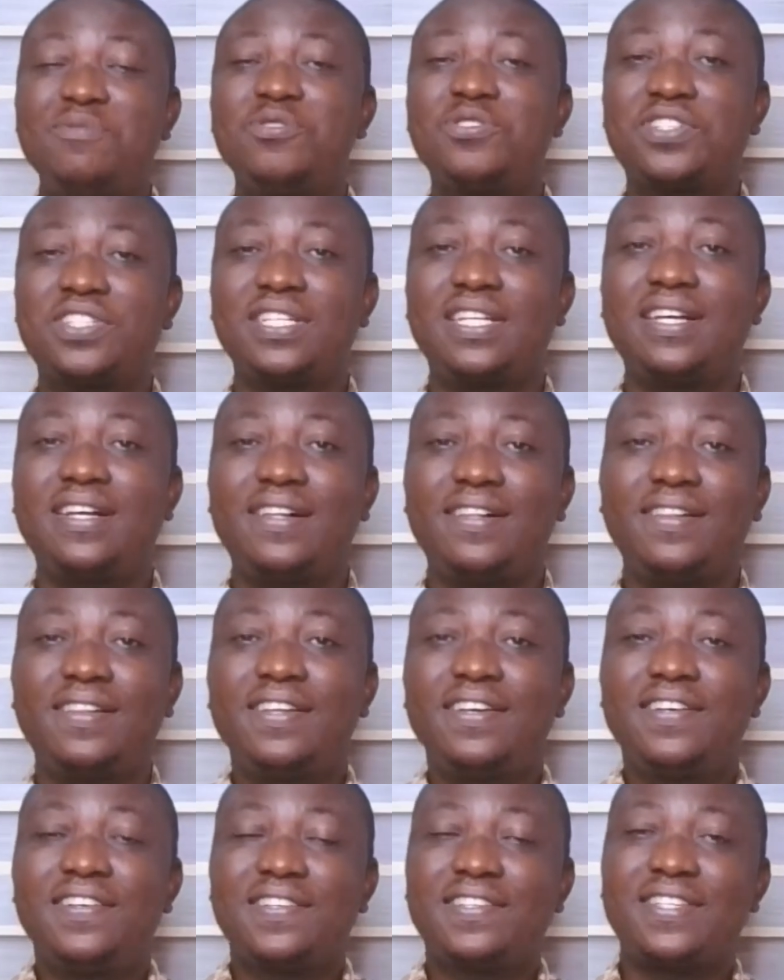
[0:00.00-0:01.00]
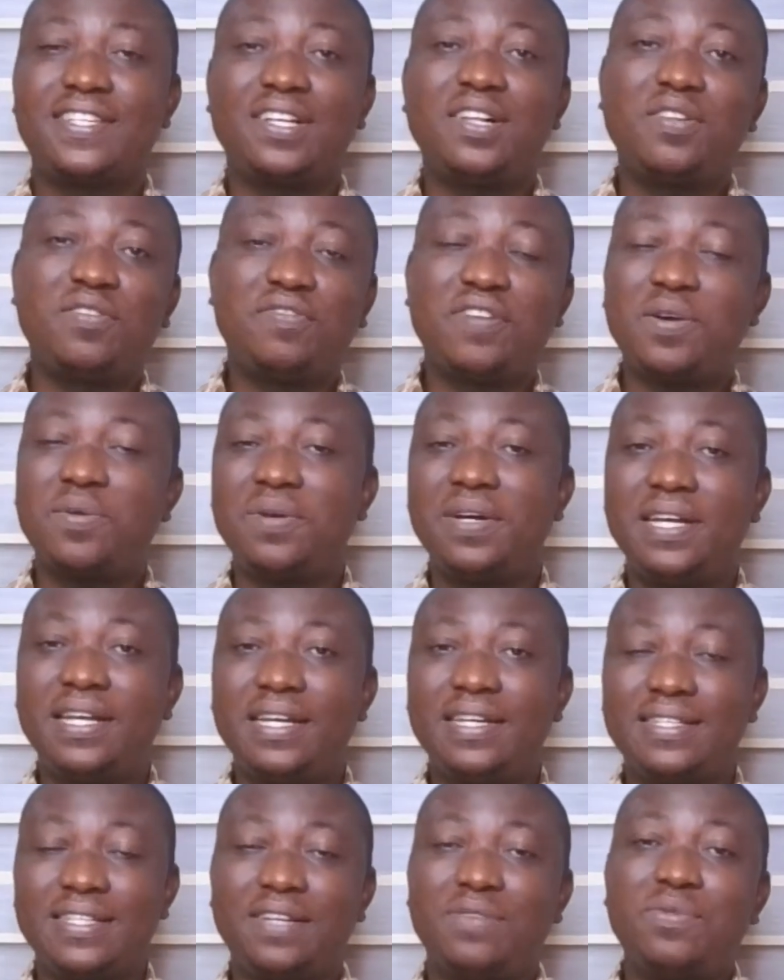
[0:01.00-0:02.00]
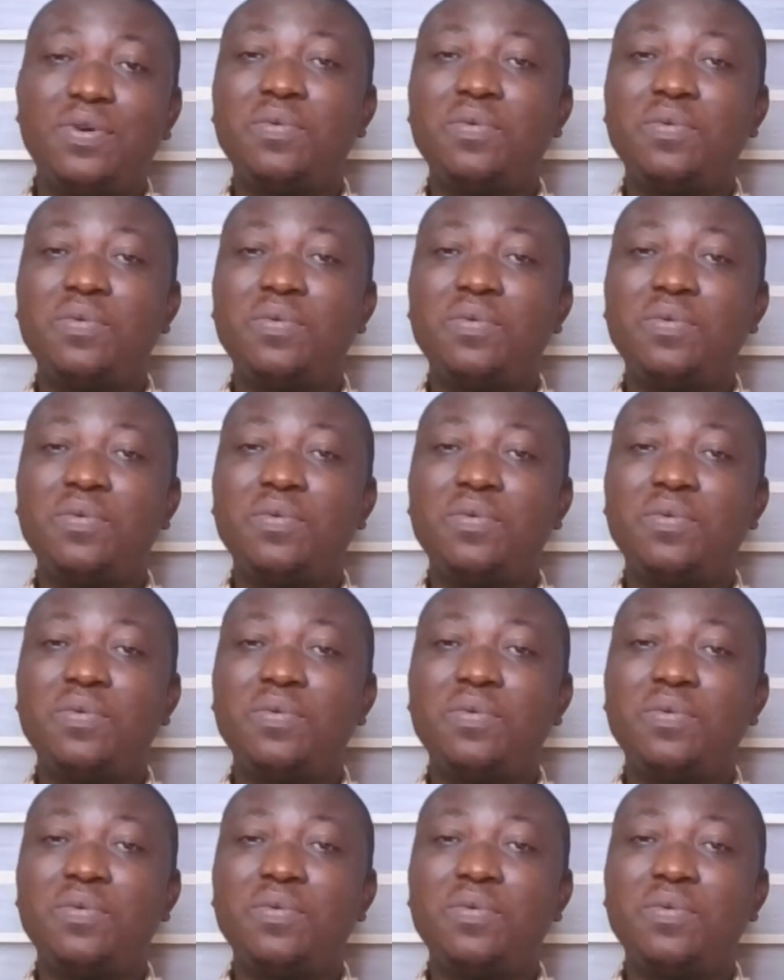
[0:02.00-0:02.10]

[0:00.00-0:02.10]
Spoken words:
Emotional self-awareness.